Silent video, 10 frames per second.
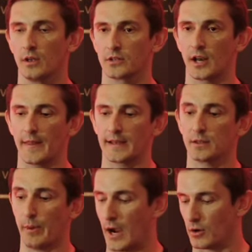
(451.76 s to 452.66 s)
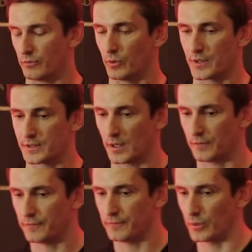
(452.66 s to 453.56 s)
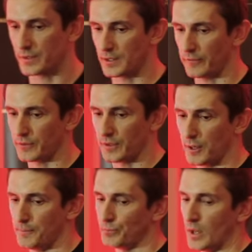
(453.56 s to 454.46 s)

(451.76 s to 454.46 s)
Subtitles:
So like, that's the power of what this stuff can do.